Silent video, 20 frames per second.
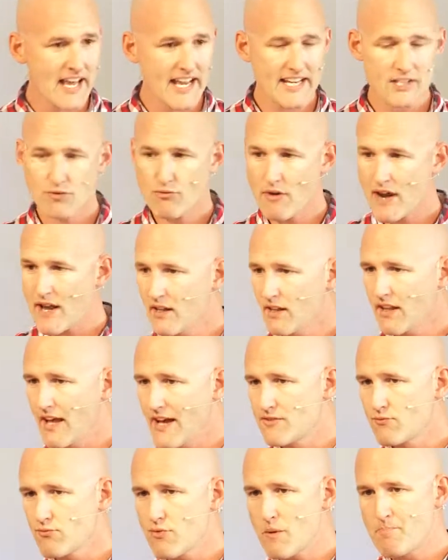Israel
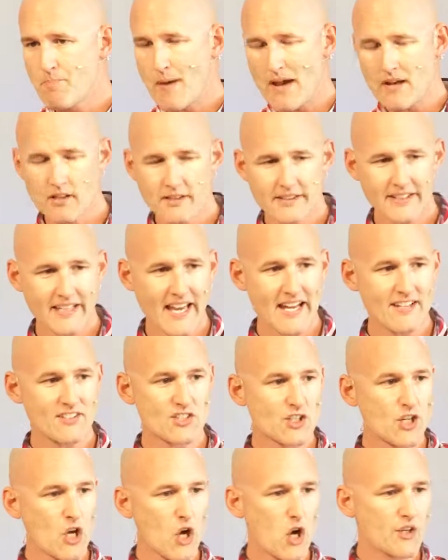had rebelled
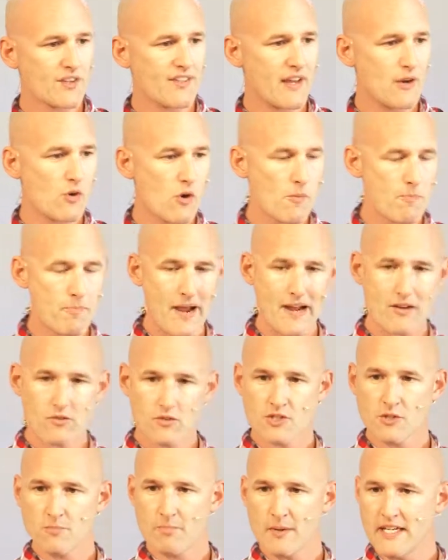against God. They were
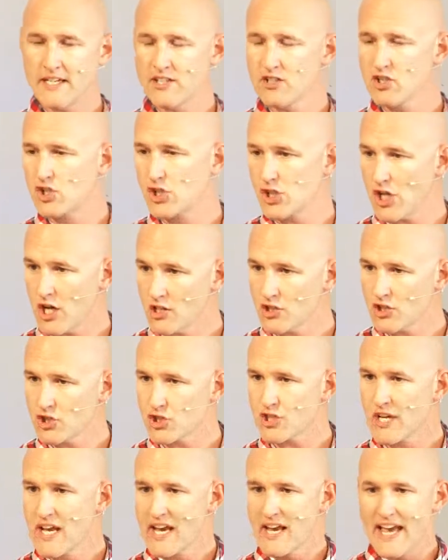about to be
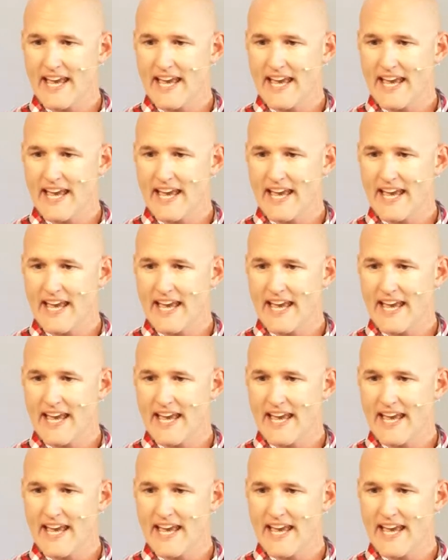judged.